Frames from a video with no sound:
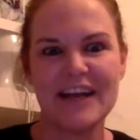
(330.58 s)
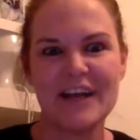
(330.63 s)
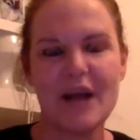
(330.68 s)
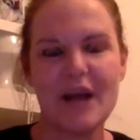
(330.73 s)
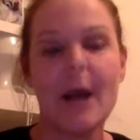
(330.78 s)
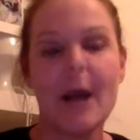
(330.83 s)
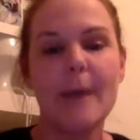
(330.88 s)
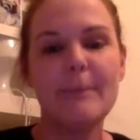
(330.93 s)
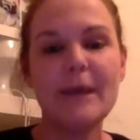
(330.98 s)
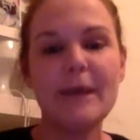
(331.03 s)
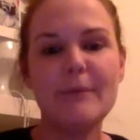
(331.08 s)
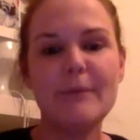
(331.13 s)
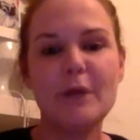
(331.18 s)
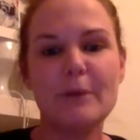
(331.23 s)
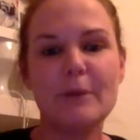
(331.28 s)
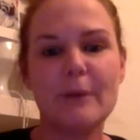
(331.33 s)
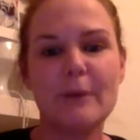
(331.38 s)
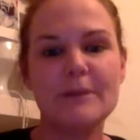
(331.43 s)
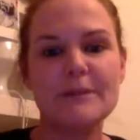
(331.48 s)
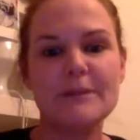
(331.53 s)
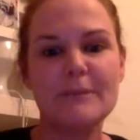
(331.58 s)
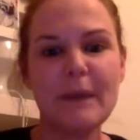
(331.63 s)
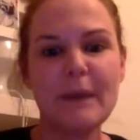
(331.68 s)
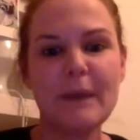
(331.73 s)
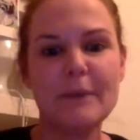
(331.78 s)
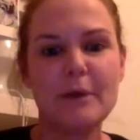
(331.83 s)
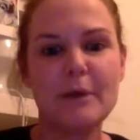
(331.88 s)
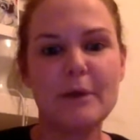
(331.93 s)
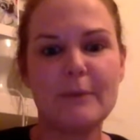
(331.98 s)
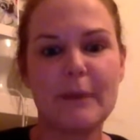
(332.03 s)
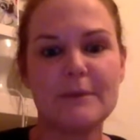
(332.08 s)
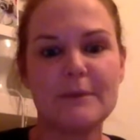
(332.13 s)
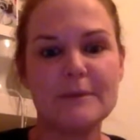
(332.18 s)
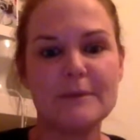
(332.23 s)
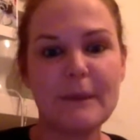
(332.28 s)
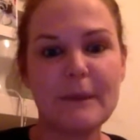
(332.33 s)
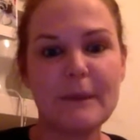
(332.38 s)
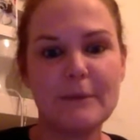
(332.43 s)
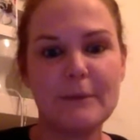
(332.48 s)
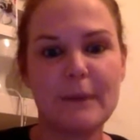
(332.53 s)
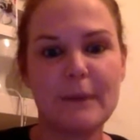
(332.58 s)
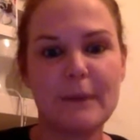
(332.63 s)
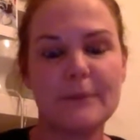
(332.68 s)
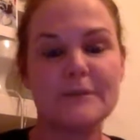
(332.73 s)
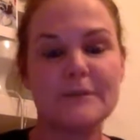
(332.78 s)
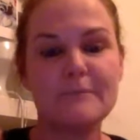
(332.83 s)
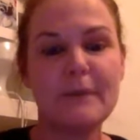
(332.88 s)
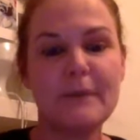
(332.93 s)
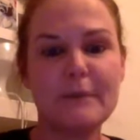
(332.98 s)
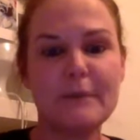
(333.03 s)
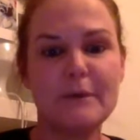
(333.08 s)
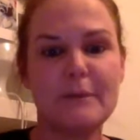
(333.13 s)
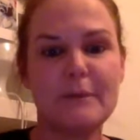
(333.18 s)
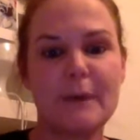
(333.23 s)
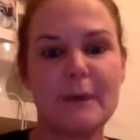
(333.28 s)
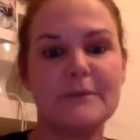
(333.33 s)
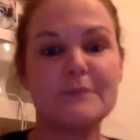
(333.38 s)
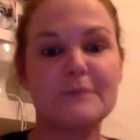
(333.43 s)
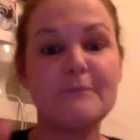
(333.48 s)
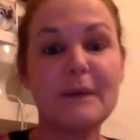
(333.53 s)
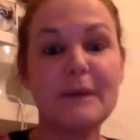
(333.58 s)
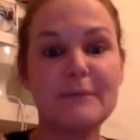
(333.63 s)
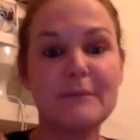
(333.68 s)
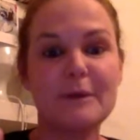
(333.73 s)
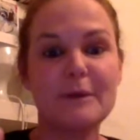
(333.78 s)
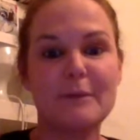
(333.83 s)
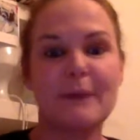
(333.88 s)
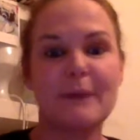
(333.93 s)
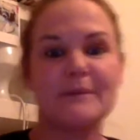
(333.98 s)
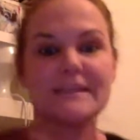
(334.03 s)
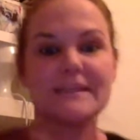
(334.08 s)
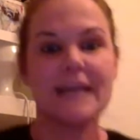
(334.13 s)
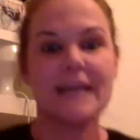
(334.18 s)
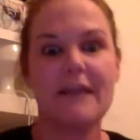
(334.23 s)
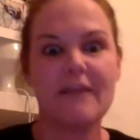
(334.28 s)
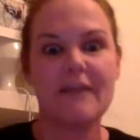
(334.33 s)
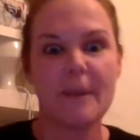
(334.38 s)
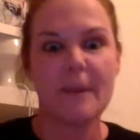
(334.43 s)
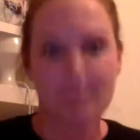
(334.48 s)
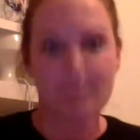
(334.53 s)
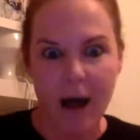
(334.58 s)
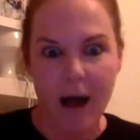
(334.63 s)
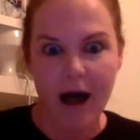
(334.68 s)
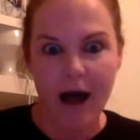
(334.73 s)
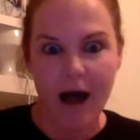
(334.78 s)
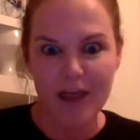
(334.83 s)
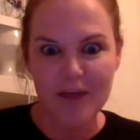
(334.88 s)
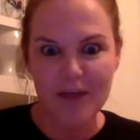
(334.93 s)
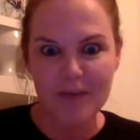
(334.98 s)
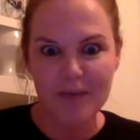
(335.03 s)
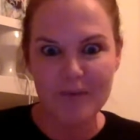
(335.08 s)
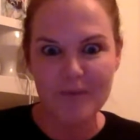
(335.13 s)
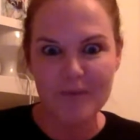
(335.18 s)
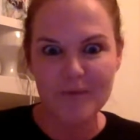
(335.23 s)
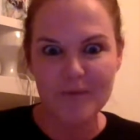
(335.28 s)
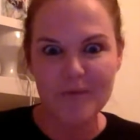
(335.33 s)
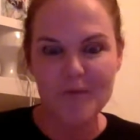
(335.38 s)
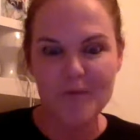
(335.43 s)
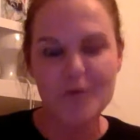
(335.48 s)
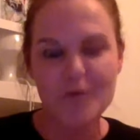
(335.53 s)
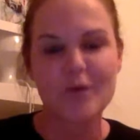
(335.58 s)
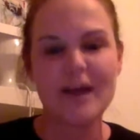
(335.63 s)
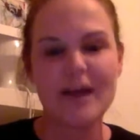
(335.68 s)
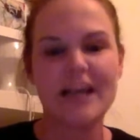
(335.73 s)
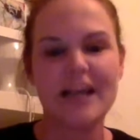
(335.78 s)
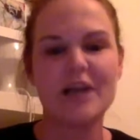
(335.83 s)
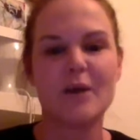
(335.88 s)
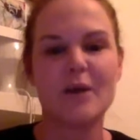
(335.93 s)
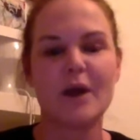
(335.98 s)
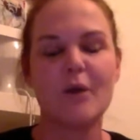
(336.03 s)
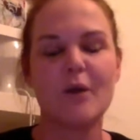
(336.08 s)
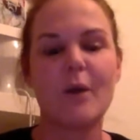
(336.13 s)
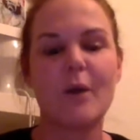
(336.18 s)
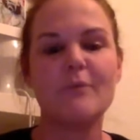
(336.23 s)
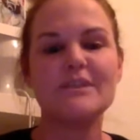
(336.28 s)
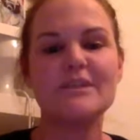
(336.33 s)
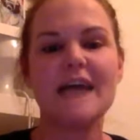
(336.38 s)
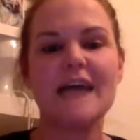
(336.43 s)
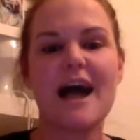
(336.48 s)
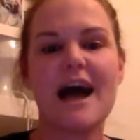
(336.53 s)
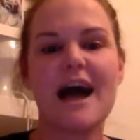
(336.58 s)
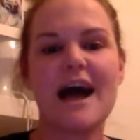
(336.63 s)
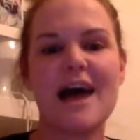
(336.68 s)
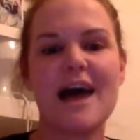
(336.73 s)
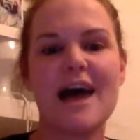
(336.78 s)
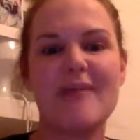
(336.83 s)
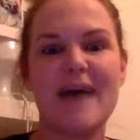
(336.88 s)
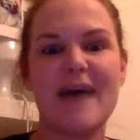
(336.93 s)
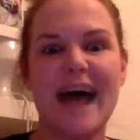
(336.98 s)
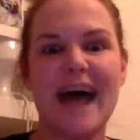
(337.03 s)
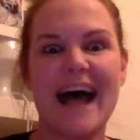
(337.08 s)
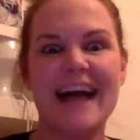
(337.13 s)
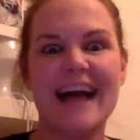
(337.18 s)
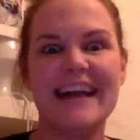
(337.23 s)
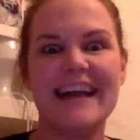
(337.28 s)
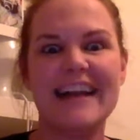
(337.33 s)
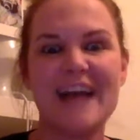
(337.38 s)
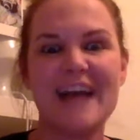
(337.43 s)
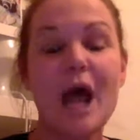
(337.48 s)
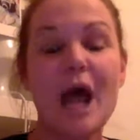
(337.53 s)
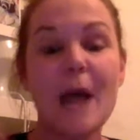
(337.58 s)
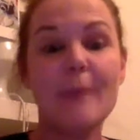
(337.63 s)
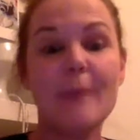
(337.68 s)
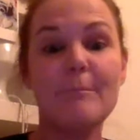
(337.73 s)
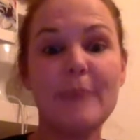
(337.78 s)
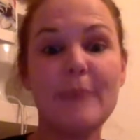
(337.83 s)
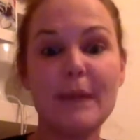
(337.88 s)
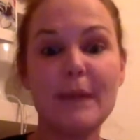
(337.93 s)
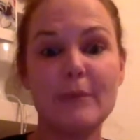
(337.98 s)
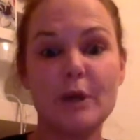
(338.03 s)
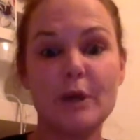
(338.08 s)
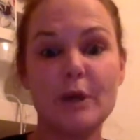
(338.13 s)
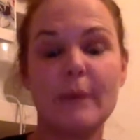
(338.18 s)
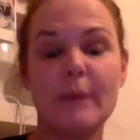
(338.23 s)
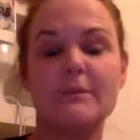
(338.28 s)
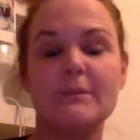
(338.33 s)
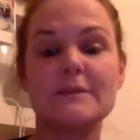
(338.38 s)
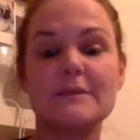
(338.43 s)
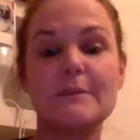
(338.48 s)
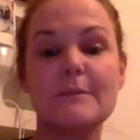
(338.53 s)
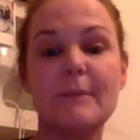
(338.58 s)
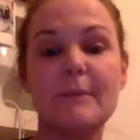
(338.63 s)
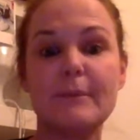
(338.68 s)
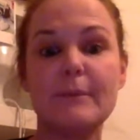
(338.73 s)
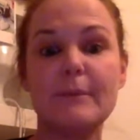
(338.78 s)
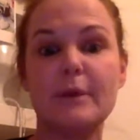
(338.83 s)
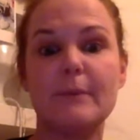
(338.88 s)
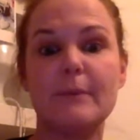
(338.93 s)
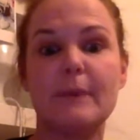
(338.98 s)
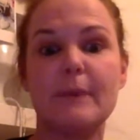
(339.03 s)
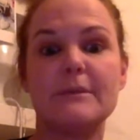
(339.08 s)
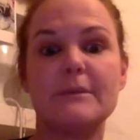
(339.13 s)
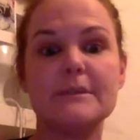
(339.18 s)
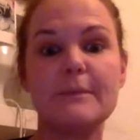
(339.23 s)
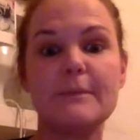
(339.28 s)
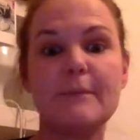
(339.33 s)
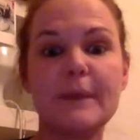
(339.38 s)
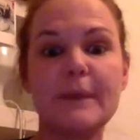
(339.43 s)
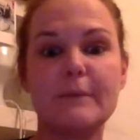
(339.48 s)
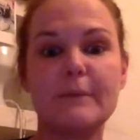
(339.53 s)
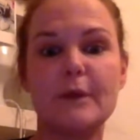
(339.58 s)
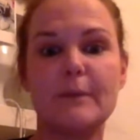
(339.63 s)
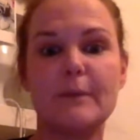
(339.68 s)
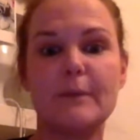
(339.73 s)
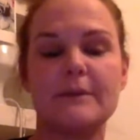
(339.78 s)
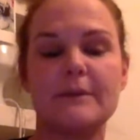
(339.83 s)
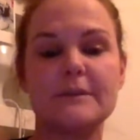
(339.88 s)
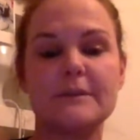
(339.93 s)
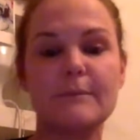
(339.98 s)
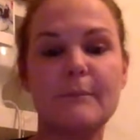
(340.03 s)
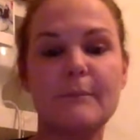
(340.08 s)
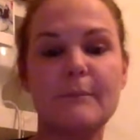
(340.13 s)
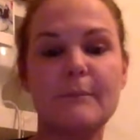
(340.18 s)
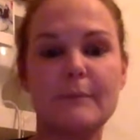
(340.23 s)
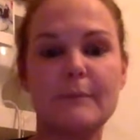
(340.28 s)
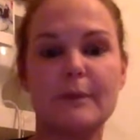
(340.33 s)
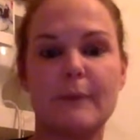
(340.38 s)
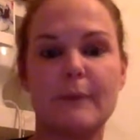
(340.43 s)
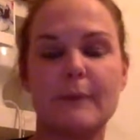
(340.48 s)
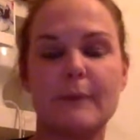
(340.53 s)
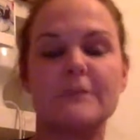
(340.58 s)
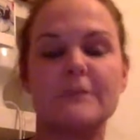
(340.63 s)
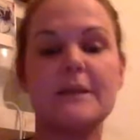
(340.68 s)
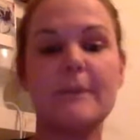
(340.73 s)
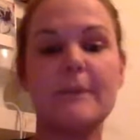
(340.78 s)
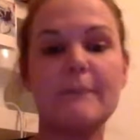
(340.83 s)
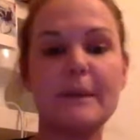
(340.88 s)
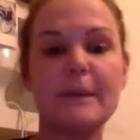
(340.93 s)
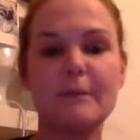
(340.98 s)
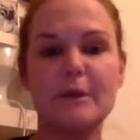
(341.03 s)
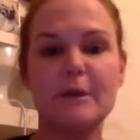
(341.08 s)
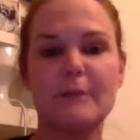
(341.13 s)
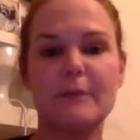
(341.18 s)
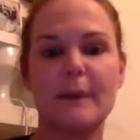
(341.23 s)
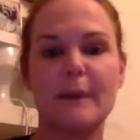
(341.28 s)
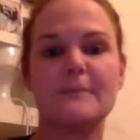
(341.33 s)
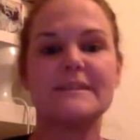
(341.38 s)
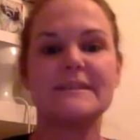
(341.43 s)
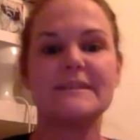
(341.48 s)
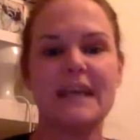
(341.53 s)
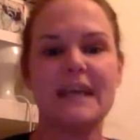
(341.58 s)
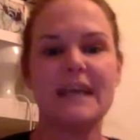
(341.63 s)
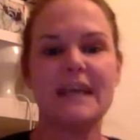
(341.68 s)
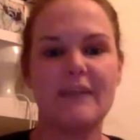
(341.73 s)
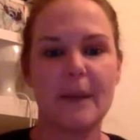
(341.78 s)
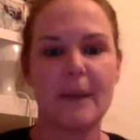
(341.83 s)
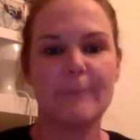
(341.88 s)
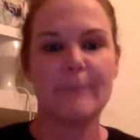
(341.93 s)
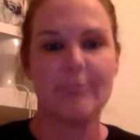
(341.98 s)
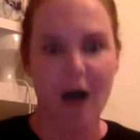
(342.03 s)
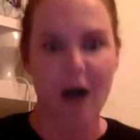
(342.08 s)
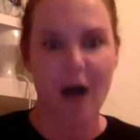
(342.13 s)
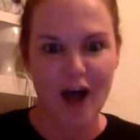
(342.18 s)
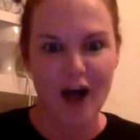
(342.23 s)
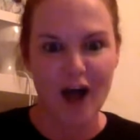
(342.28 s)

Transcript: big blue bubbles, big blue bubbles, big blue bubbles, big blue bubbles, big blue bubbles in the bath. Really quick. One more time. And big blue bubbles, big blue bubbles, big blue bubbles, big blue bubbles, big blue bubbles in the bath.